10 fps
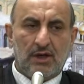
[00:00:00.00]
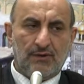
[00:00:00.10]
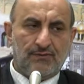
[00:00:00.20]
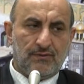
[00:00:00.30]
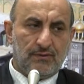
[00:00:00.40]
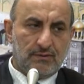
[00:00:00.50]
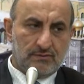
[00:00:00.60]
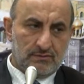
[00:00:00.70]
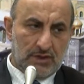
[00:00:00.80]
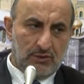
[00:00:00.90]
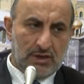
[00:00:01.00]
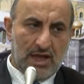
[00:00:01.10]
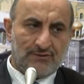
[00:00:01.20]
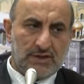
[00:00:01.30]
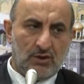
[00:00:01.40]
If he would
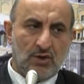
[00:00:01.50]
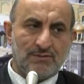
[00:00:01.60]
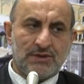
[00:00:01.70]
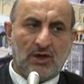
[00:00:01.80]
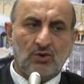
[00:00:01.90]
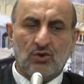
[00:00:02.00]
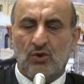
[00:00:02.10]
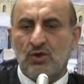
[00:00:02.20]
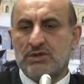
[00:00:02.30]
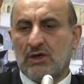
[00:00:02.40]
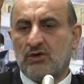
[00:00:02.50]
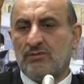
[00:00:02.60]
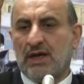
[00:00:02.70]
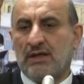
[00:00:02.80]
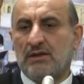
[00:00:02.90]
have said, wamsahu
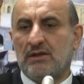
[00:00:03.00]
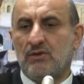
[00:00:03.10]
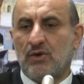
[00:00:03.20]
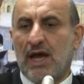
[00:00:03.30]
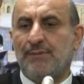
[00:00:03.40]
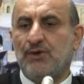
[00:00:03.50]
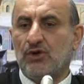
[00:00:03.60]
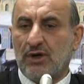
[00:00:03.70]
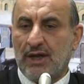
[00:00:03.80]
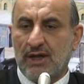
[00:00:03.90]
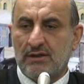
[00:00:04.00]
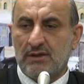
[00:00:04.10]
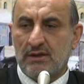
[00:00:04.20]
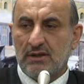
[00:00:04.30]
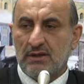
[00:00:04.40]
ru'usakum, and wipe your
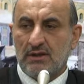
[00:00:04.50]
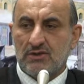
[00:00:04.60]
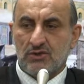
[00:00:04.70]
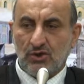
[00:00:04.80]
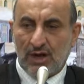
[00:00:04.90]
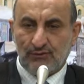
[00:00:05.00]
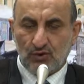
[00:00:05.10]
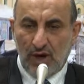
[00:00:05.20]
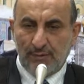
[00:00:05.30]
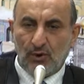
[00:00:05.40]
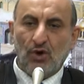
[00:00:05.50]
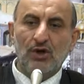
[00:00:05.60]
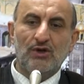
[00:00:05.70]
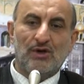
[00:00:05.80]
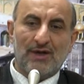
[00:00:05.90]
head, so you have to wipe
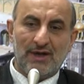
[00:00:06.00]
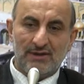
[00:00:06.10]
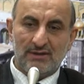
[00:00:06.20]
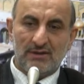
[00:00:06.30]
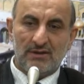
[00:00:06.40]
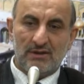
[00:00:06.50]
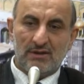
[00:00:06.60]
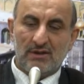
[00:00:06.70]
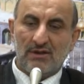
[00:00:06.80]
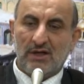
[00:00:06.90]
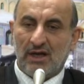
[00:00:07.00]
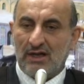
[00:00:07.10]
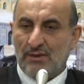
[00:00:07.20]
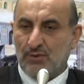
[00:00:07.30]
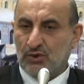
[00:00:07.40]
all your head.
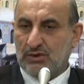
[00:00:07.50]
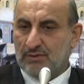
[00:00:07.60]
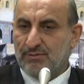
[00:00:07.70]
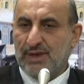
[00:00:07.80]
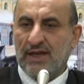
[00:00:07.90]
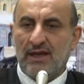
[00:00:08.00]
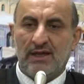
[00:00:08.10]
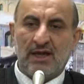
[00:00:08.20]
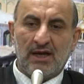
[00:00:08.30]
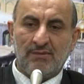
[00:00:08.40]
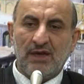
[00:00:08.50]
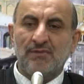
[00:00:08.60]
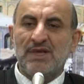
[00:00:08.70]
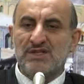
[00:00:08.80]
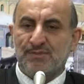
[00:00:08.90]
And he put be in
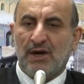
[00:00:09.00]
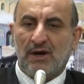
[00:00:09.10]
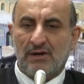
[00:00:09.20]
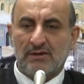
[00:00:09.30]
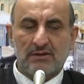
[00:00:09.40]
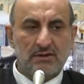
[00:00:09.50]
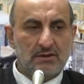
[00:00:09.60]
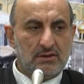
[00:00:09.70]
Arabic means part,